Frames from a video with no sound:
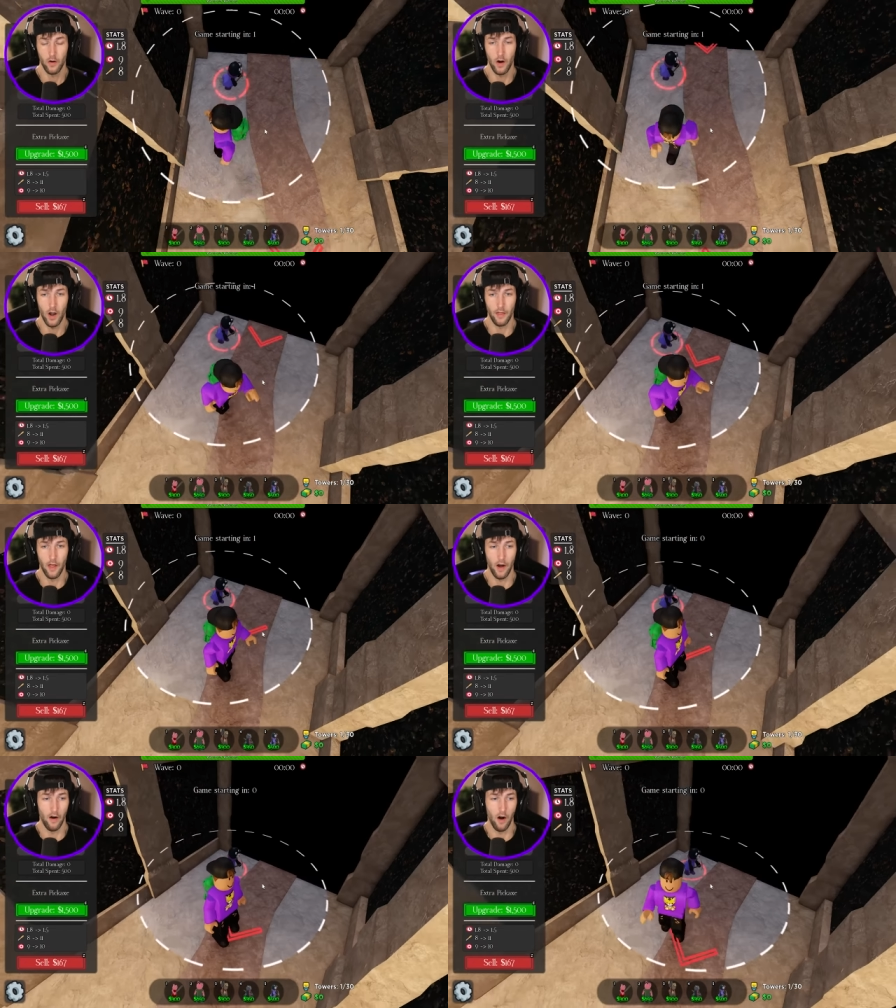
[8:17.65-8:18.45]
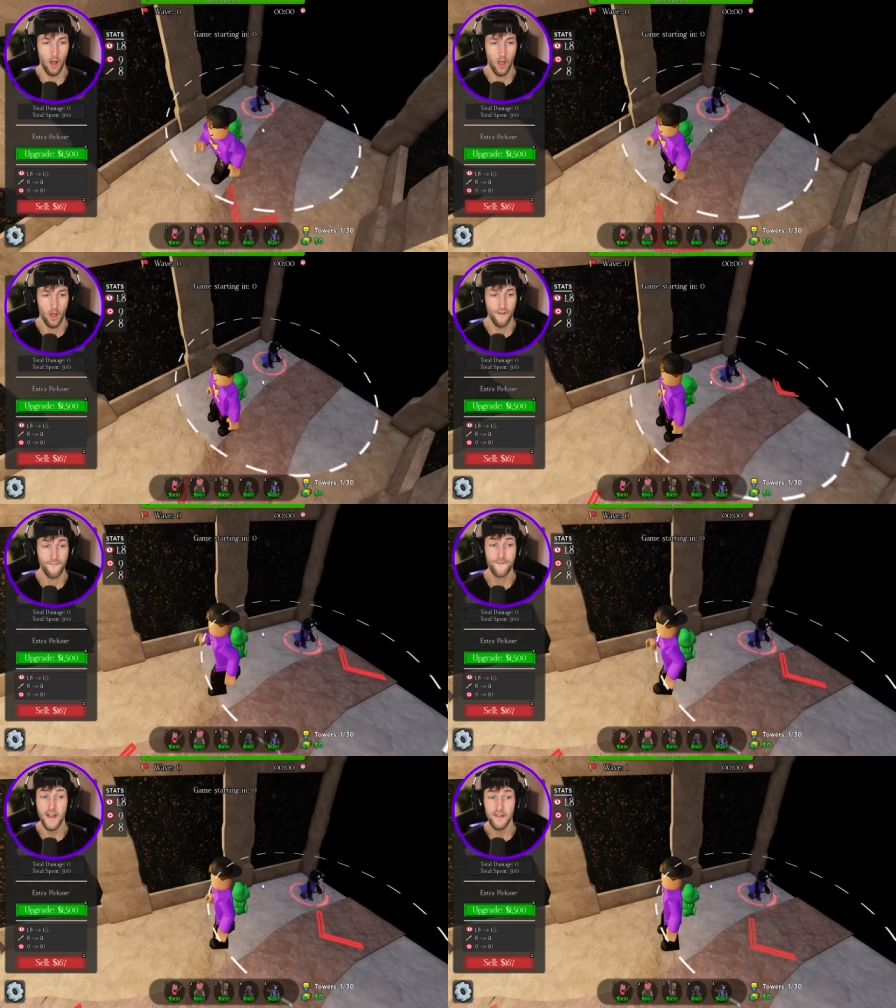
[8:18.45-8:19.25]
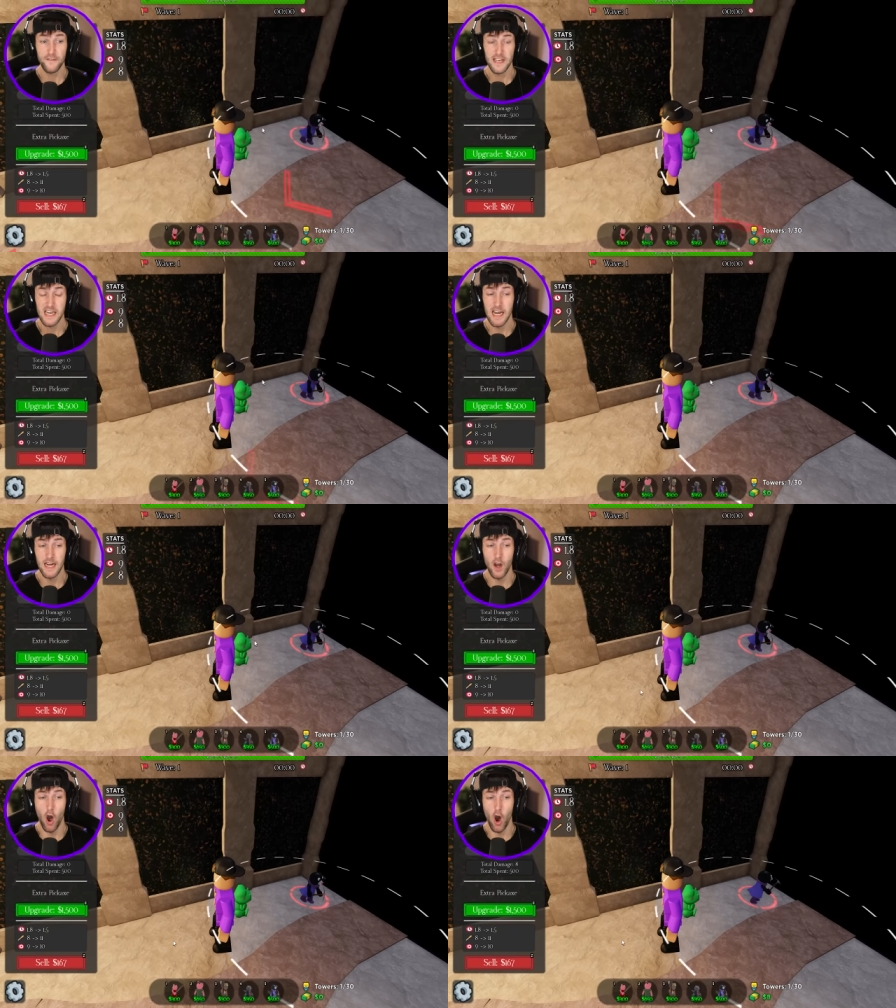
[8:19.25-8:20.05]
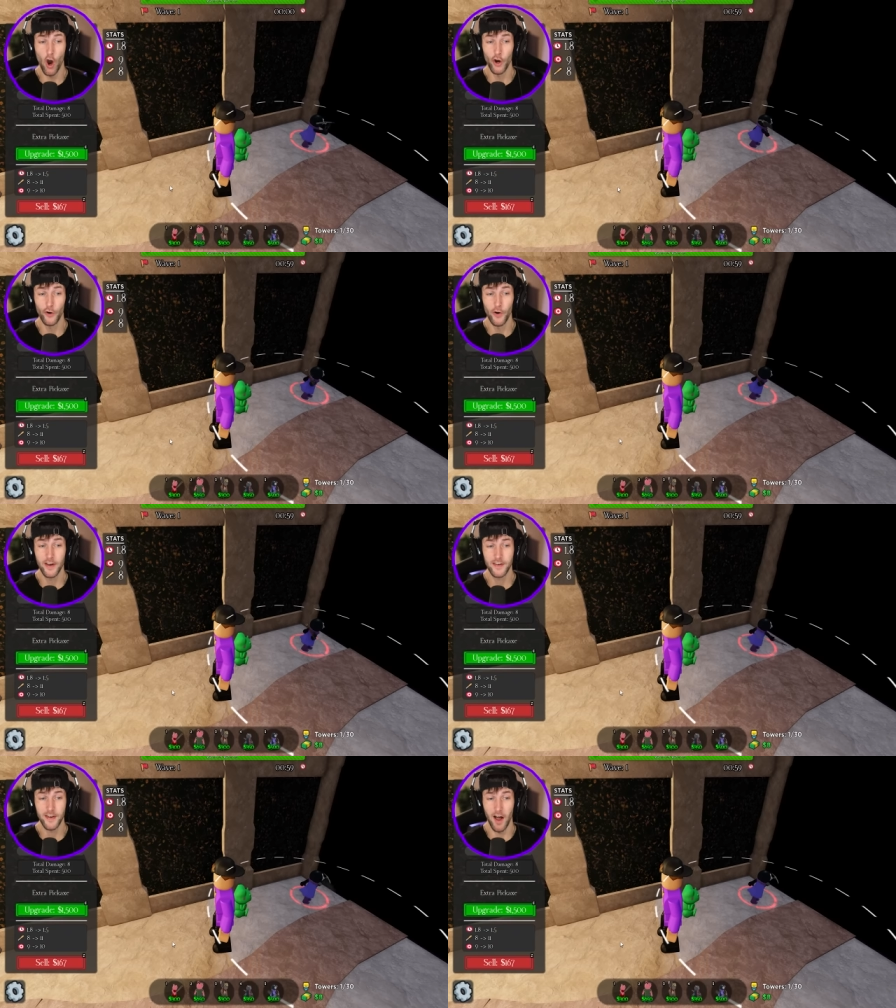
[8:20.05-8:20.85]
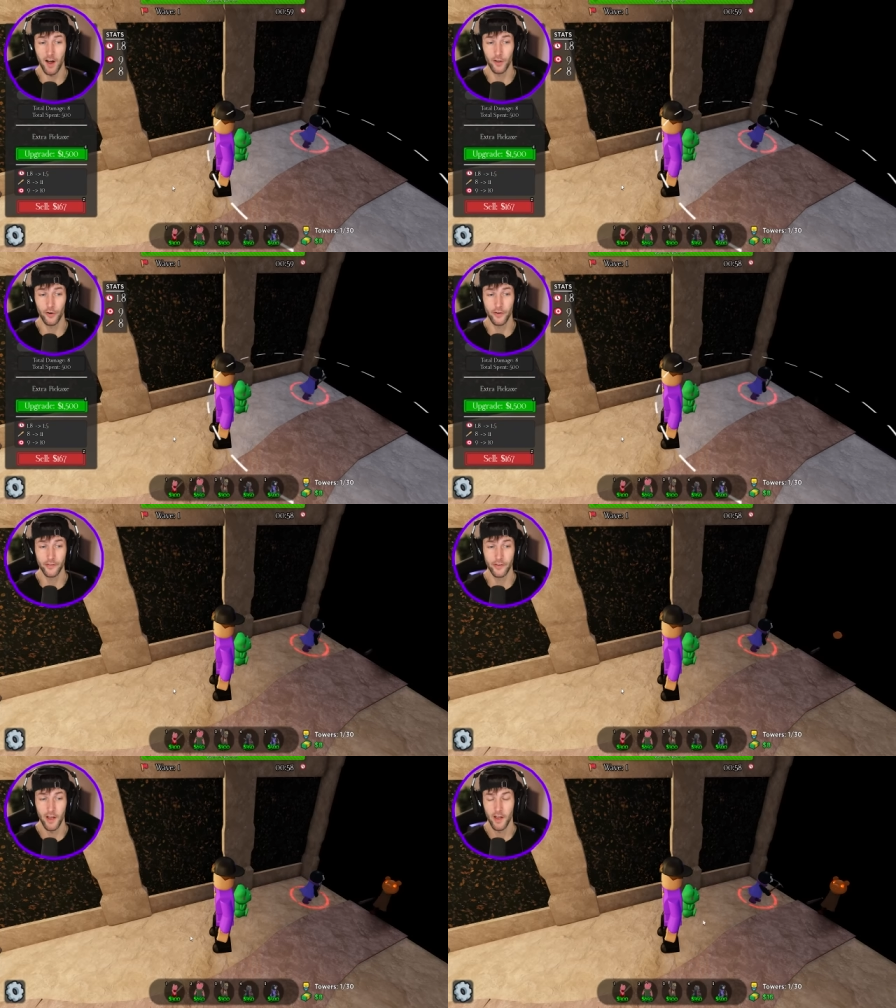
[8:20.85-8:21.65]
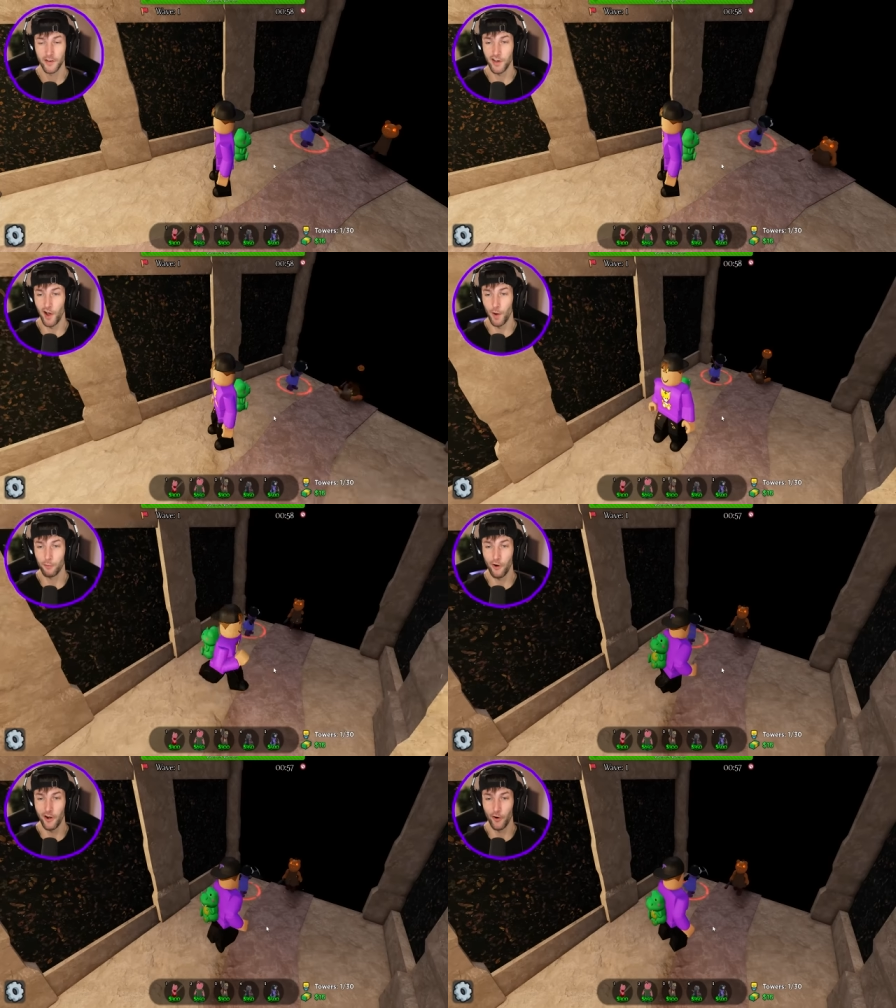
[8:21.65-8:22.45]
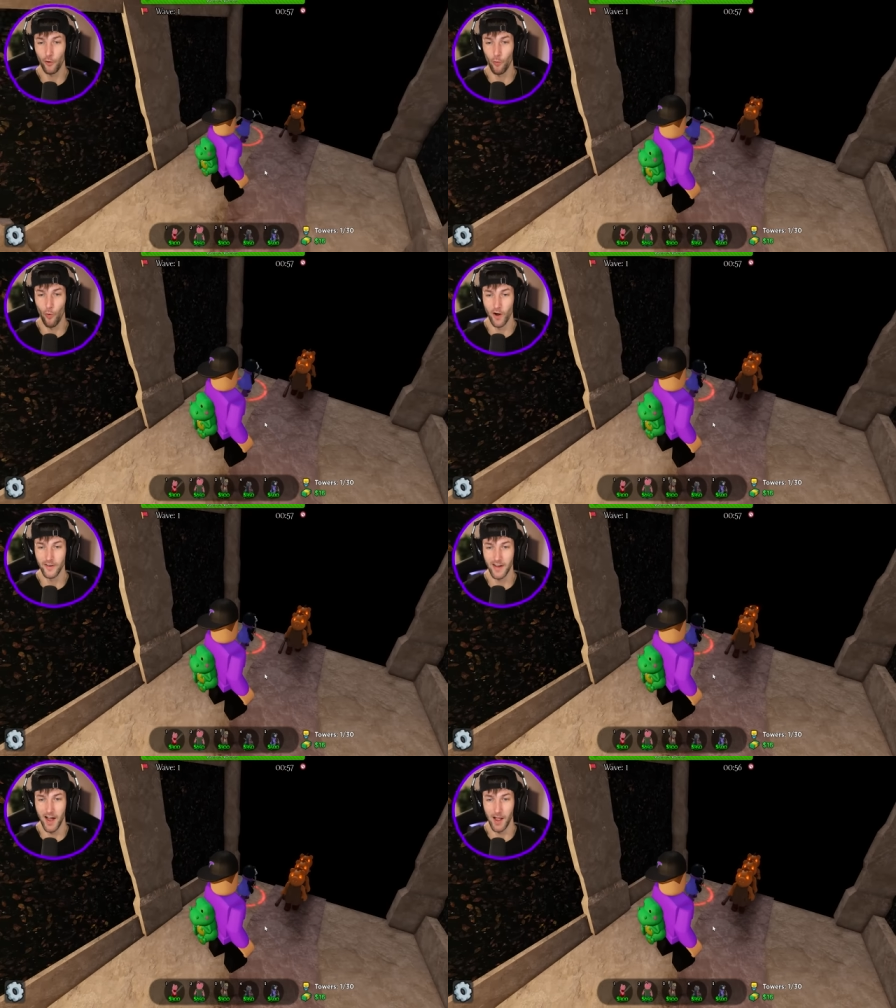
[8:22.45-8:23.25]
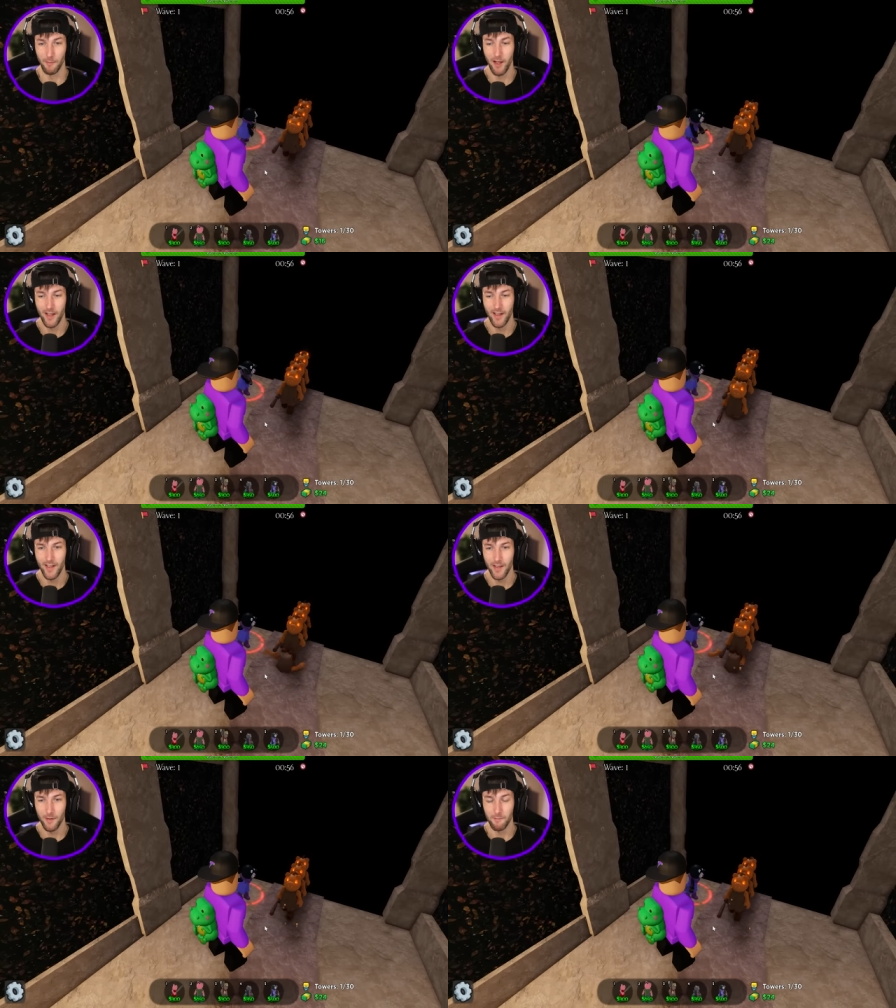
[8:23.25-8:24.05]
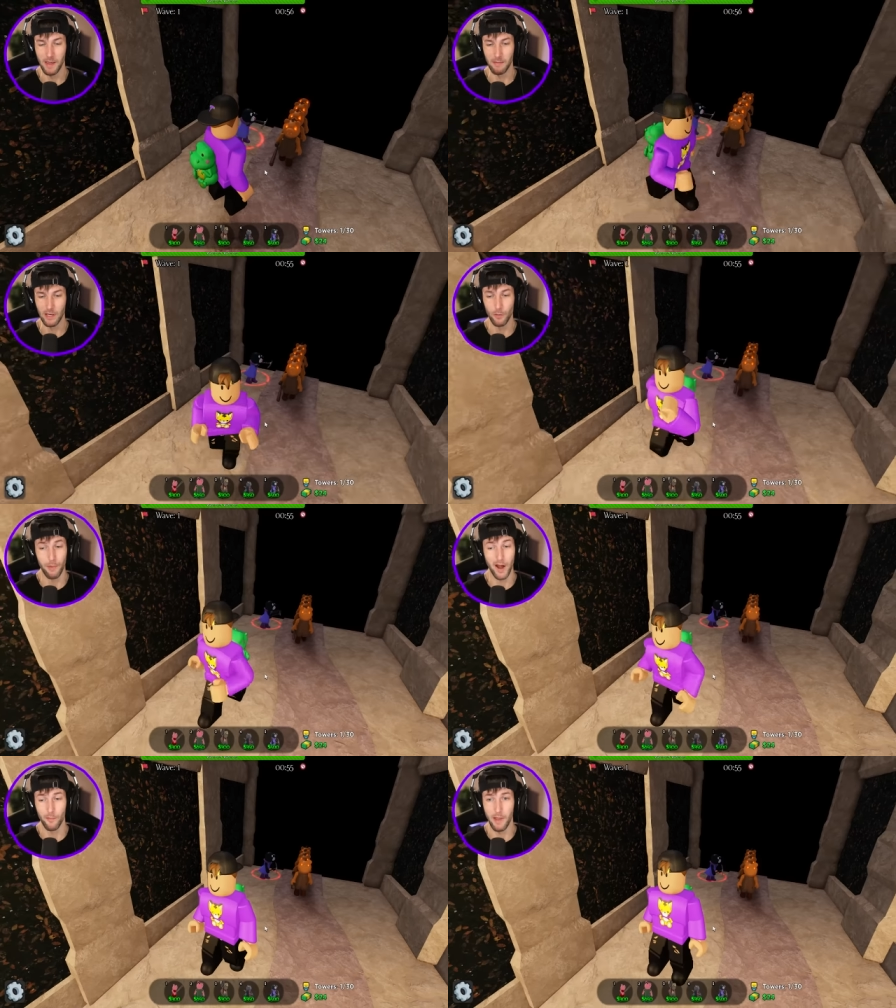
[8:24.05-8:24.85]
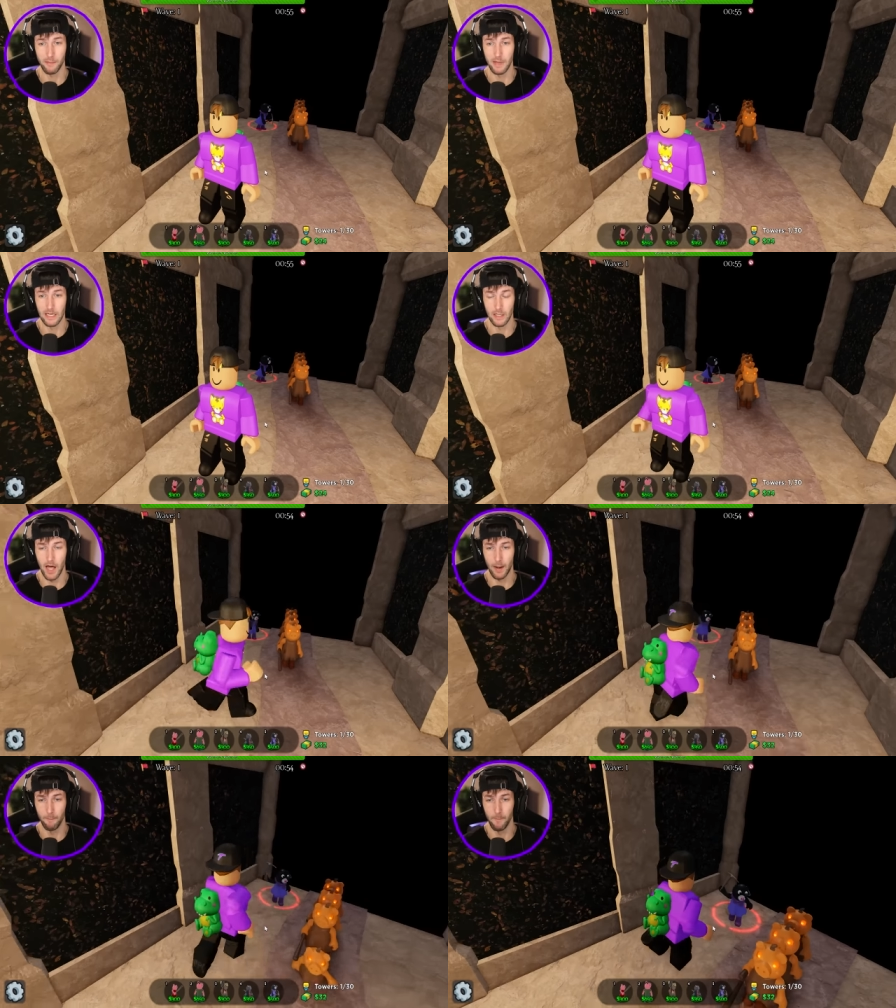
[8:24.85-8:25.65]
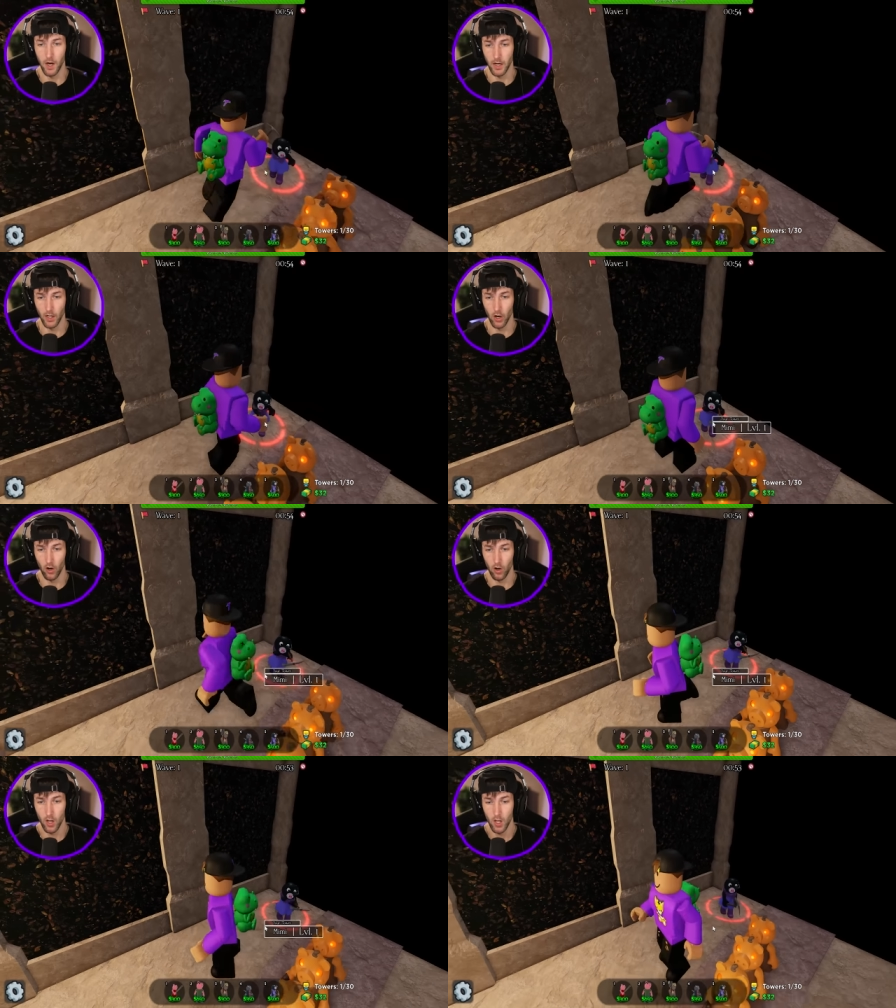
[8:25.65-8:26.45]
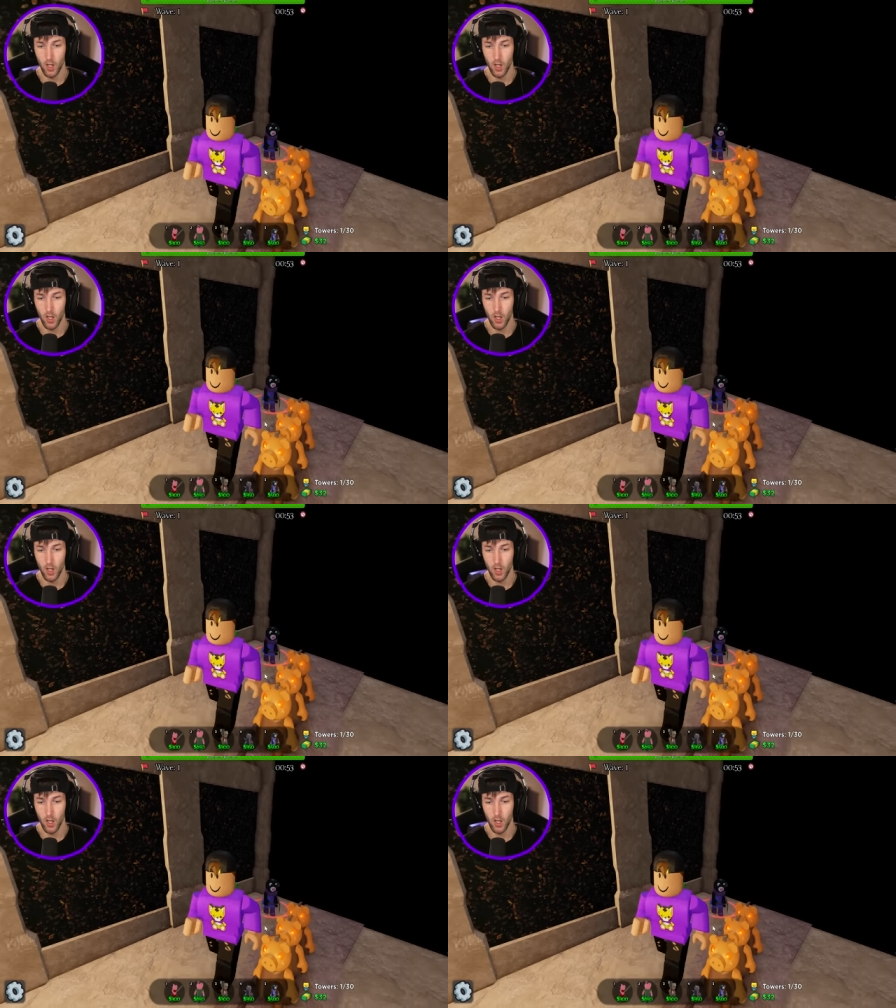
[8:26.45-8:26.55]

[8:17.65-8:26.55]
Right there. $1,500 to upgrade her one time. Mimi, you better make me a lot of money, girl.